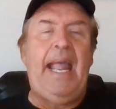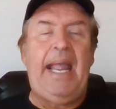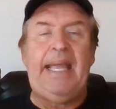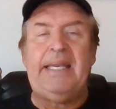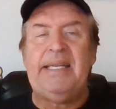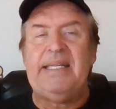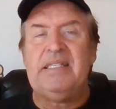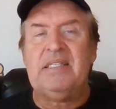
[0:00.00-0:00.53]

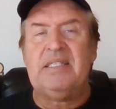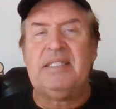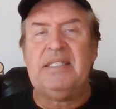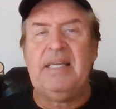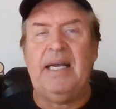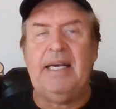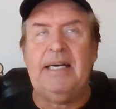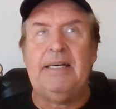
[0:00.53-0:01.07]
and it's
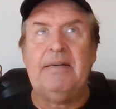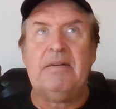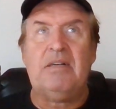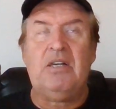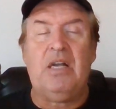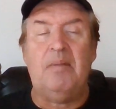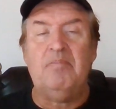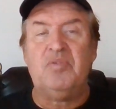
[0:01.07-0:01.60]
uh,
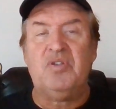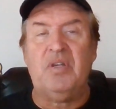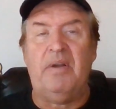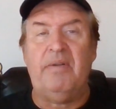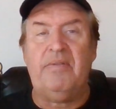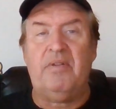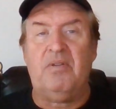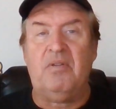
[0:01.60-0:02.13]
comes
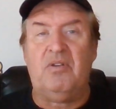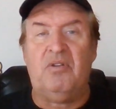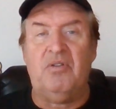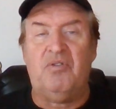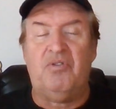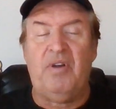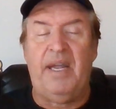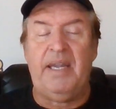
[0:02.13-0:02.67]

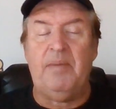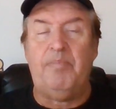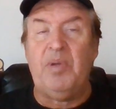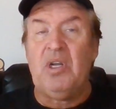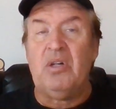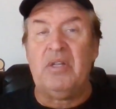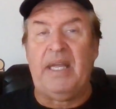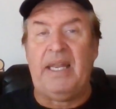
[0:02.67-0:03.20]
to try and
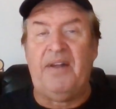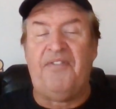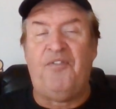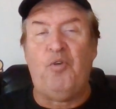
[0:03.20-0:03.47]
build on a